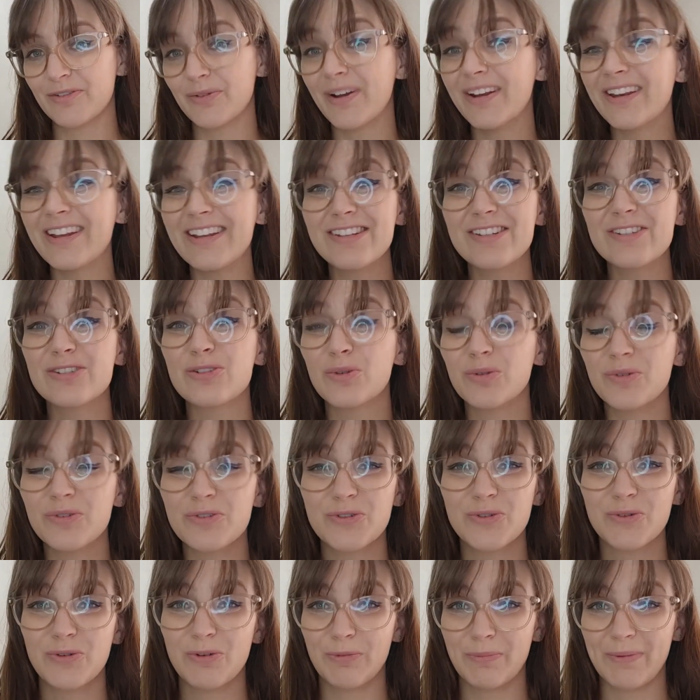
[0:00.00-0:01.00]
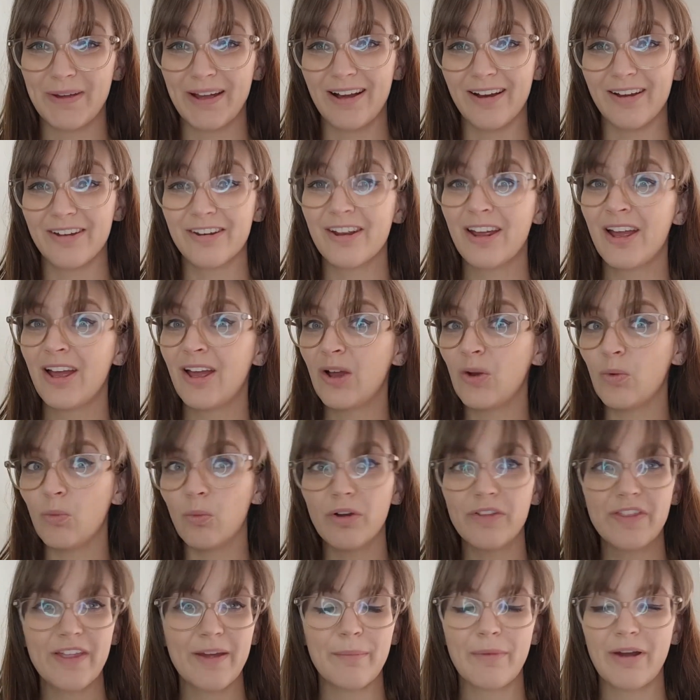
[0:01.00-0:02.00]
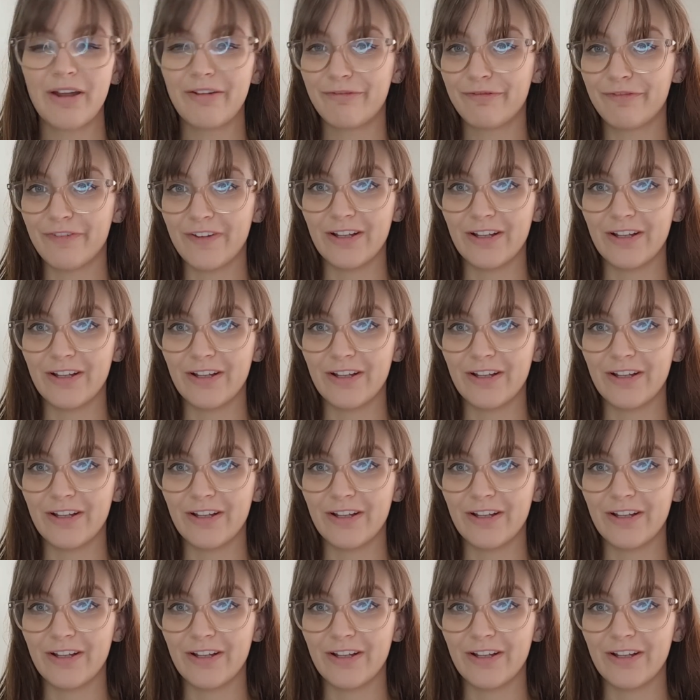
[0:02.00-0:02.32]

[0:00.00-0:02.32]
So I need to talk to you about what that might